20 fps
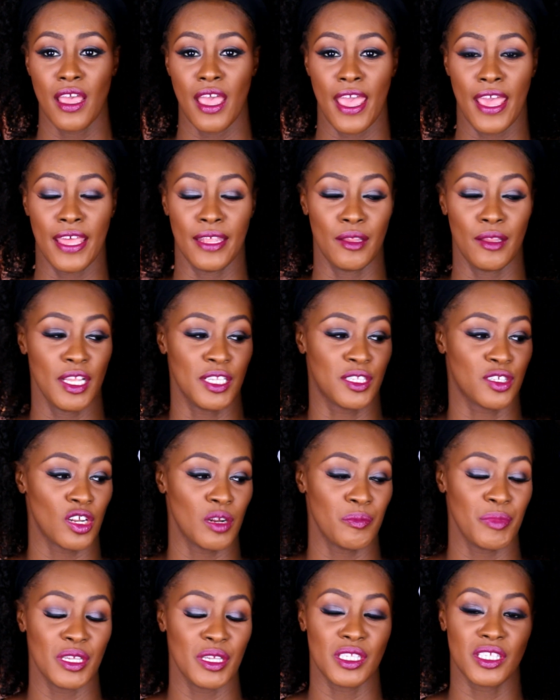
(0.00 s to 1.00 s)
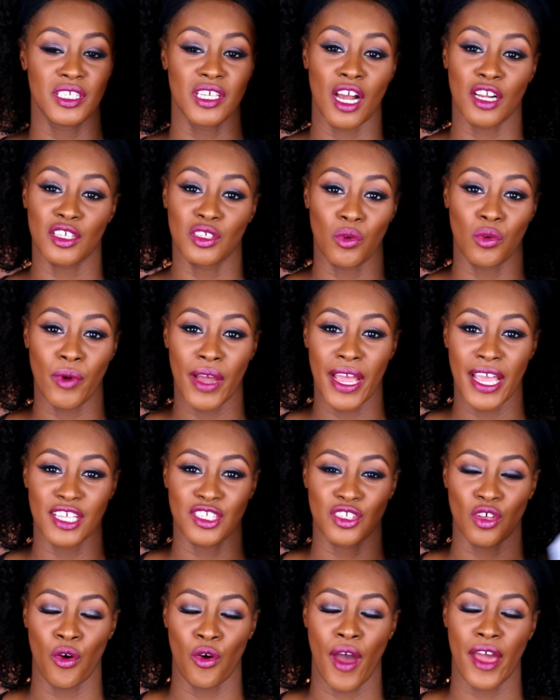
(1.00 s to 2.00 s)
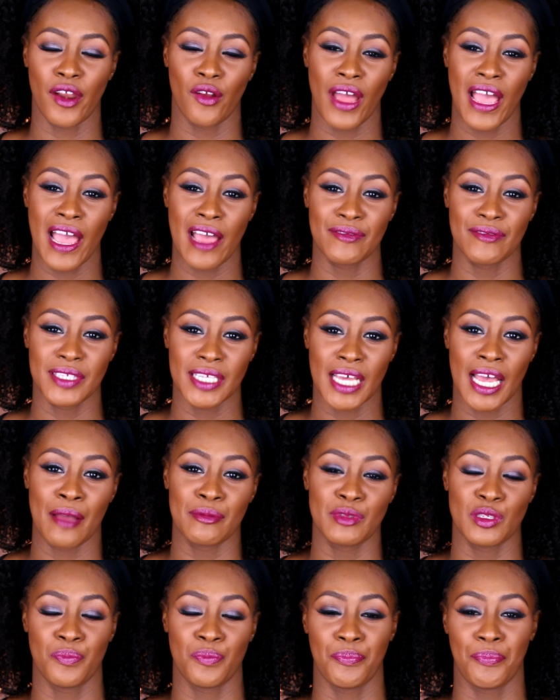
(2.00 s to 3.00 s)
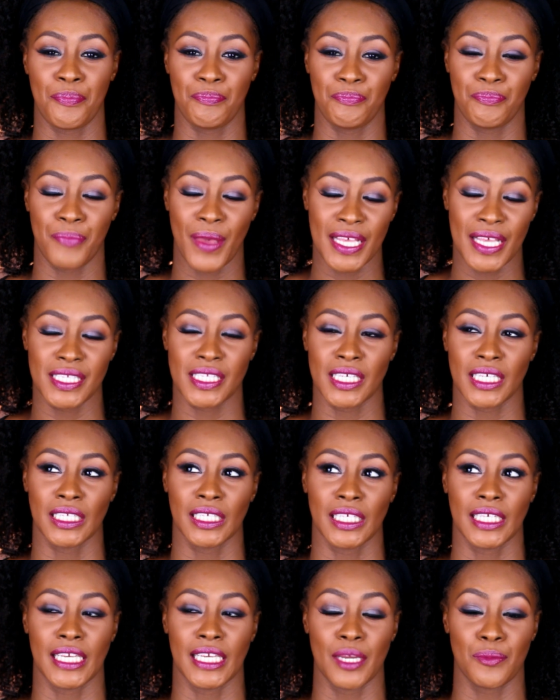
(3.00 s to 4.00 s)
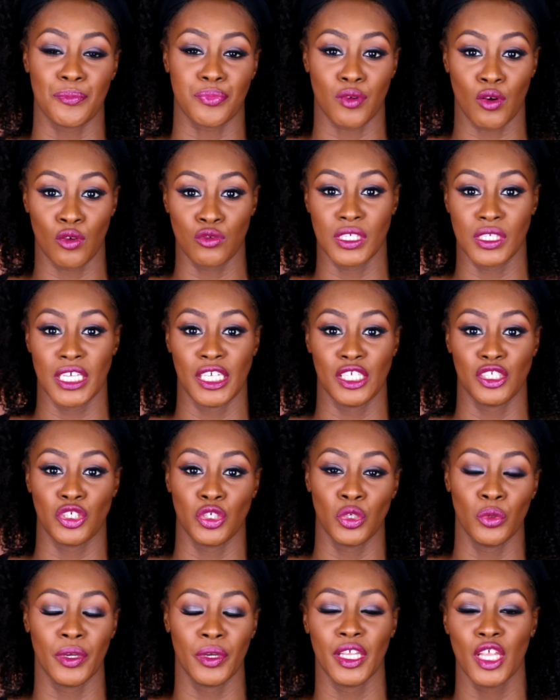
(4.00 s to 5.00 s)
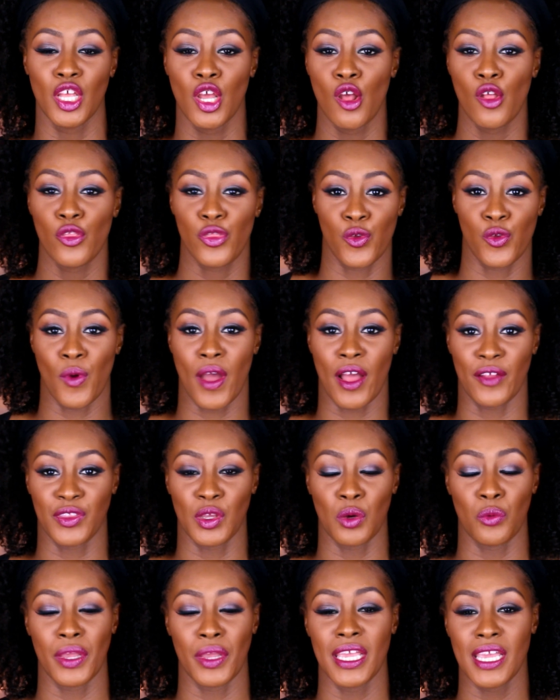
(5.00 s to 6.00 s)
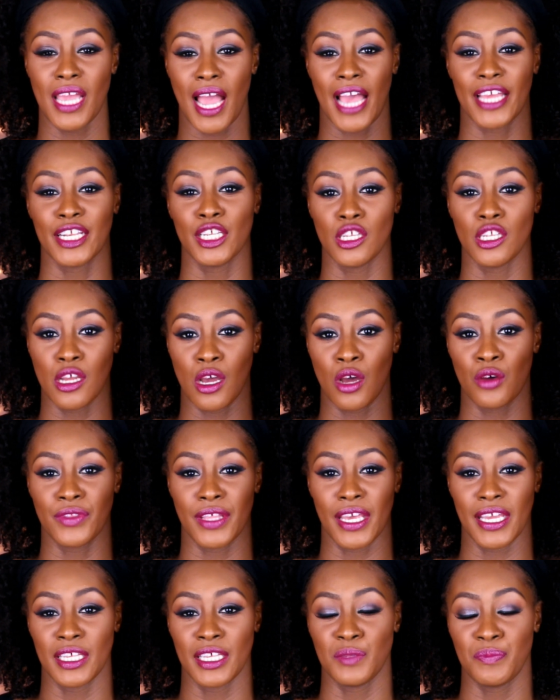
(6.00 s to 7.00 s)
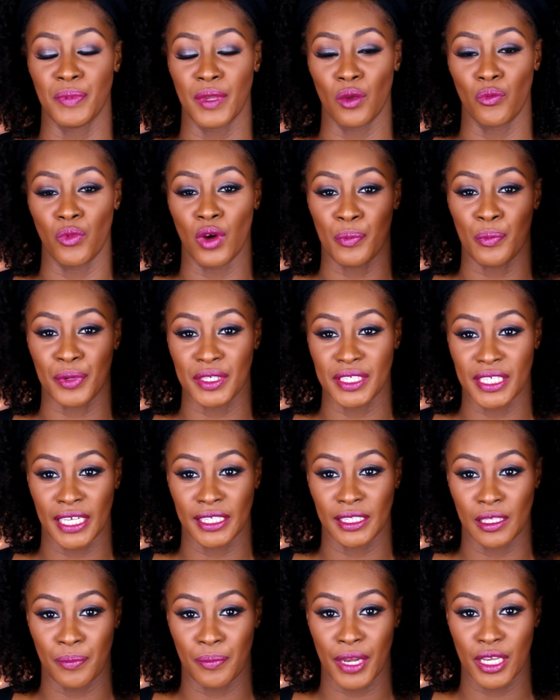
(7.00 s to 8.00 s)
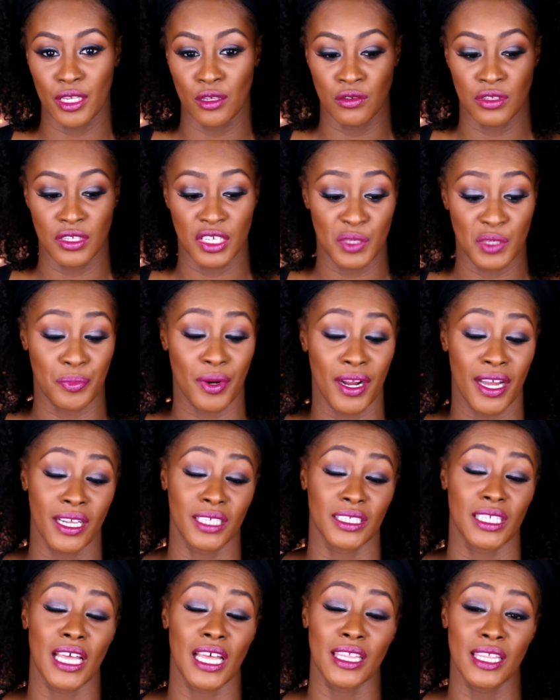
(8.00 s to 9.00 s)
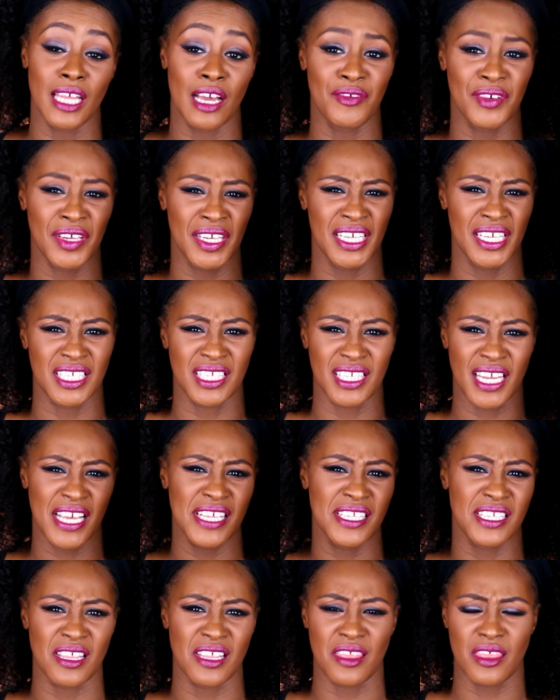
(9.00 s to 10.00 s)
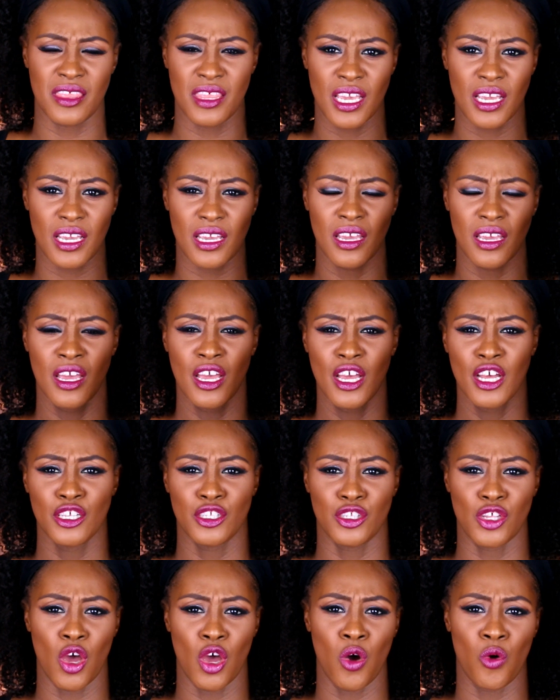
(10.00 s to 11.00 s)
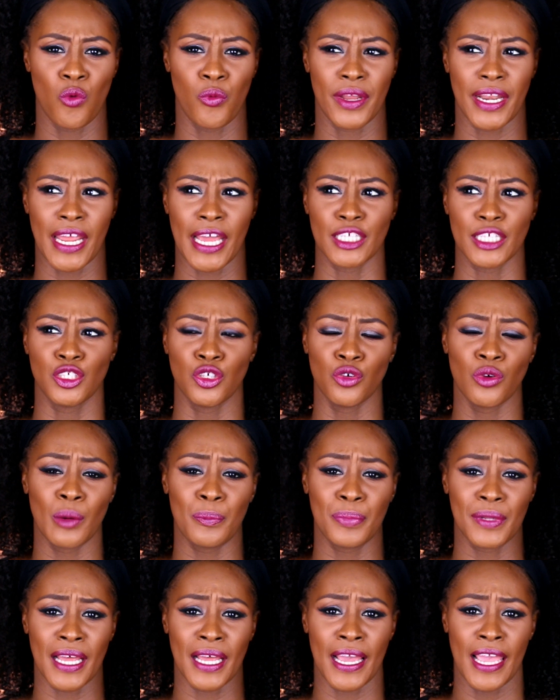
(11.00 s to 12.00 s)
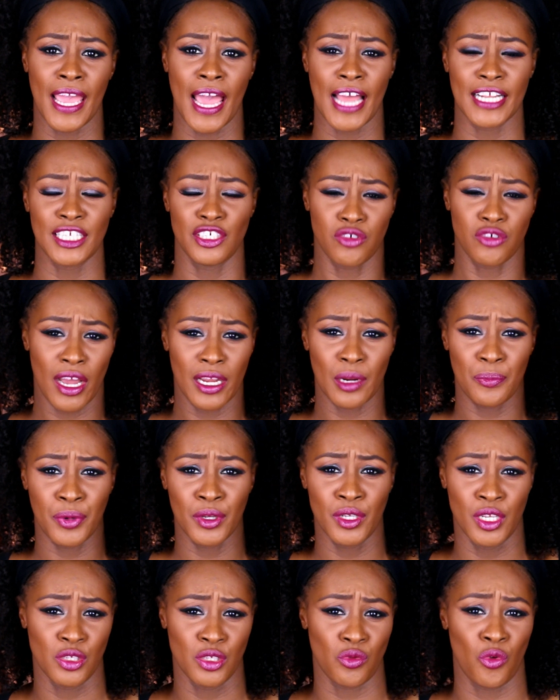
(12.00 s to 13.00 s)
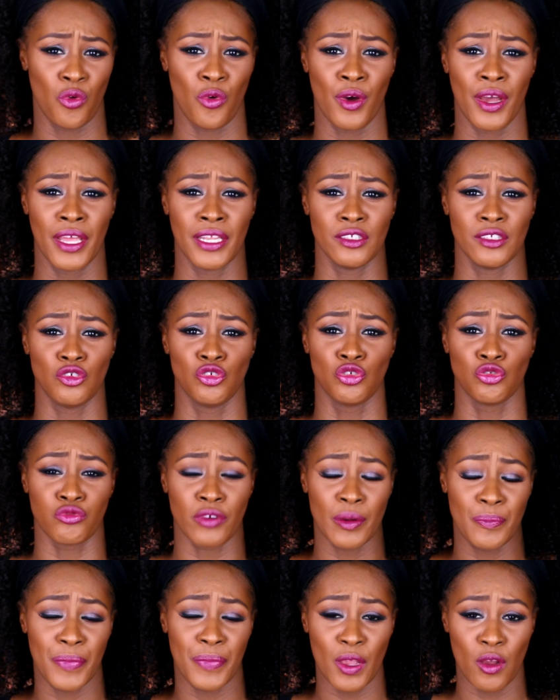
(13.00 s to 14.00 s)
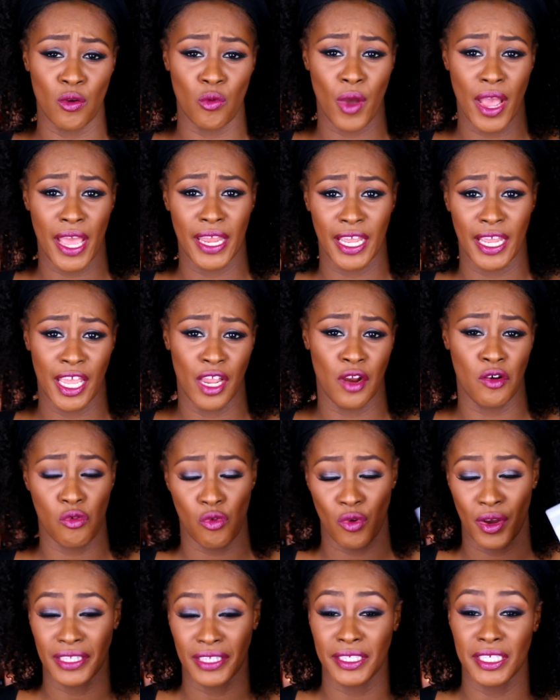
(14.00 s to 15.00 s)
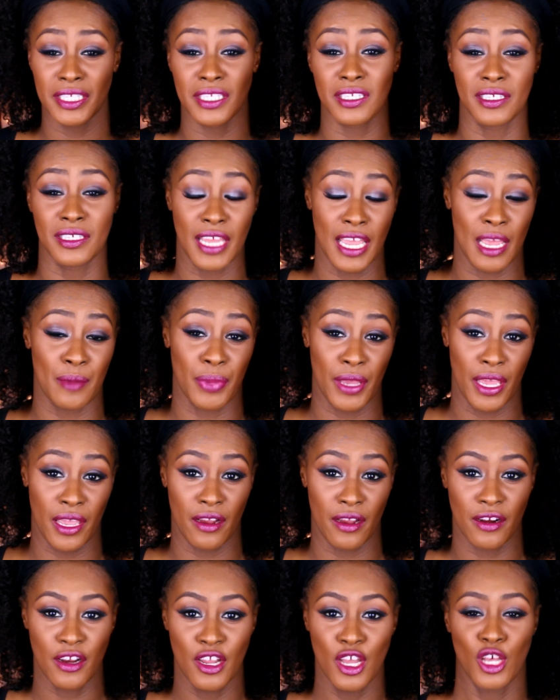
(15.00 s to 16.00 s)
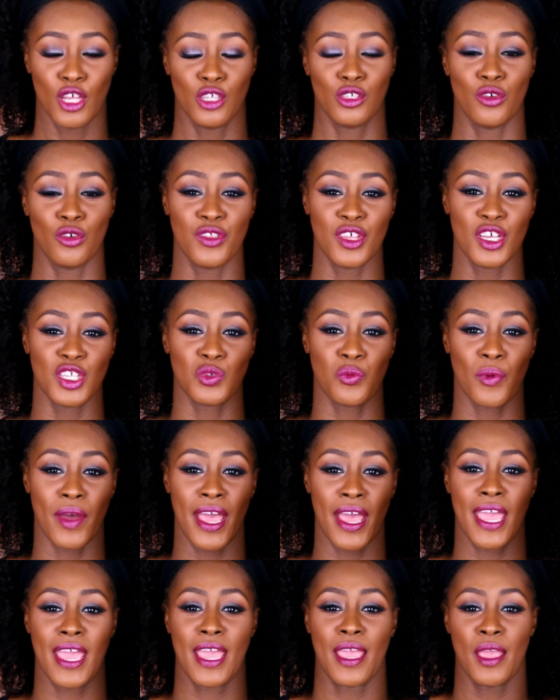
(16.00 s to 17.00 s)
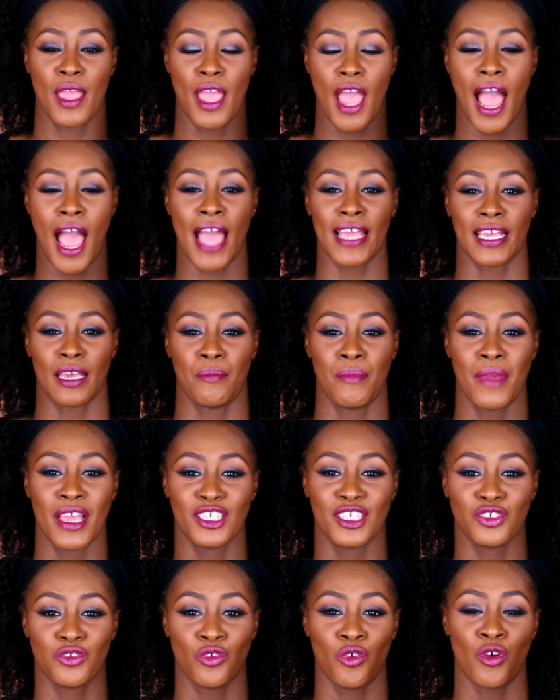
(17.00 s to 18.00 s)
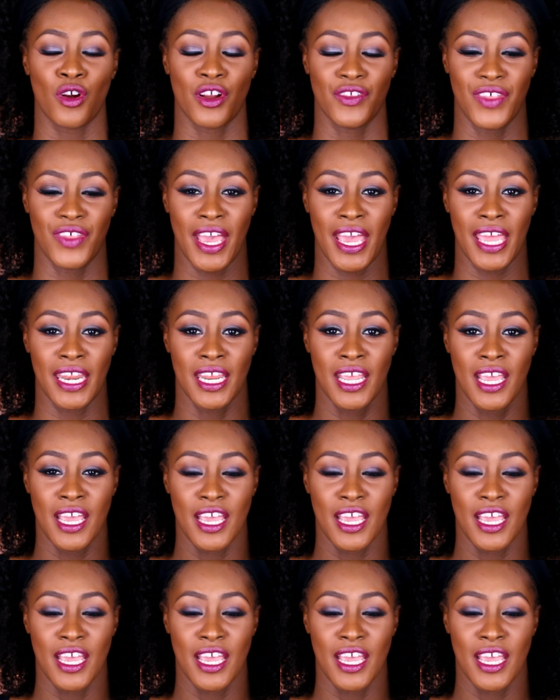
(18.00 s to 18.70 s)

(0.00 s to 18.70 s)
And it's going to be tucked away, so I don't have time to basically get protein to it throughout the week. I know that it's being well protected by using this product. I love it. It's nice and thick. So when I do apply it, I try to put this on dripping wet hair or at least damp hair. So this way I can make sure that,